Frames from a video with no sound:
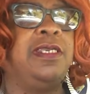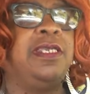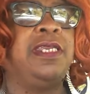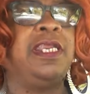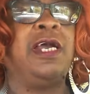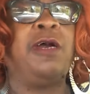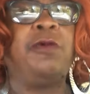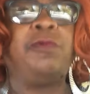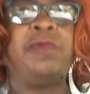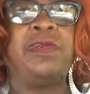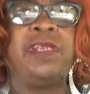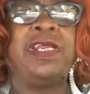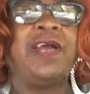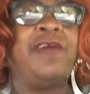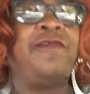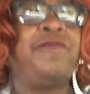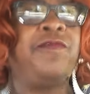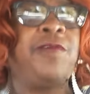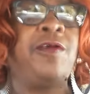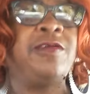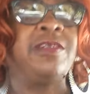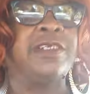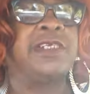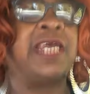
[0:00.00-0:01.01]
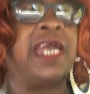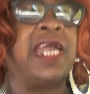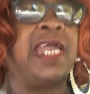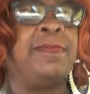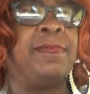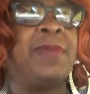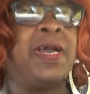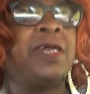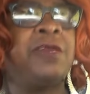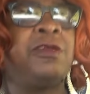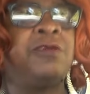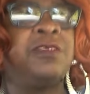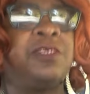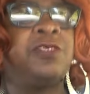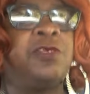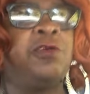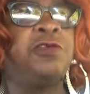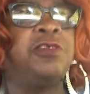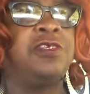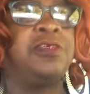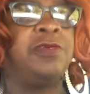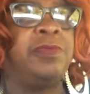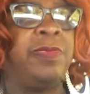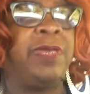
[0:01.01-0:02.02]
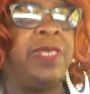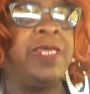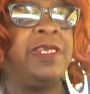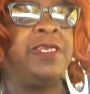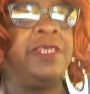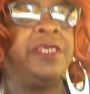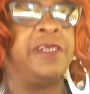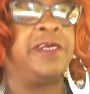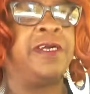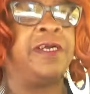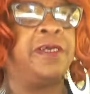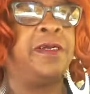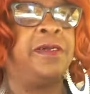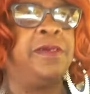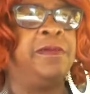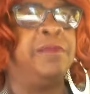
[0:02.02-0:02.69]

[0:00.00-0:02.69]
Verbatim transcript: Now, when I first came out on social media,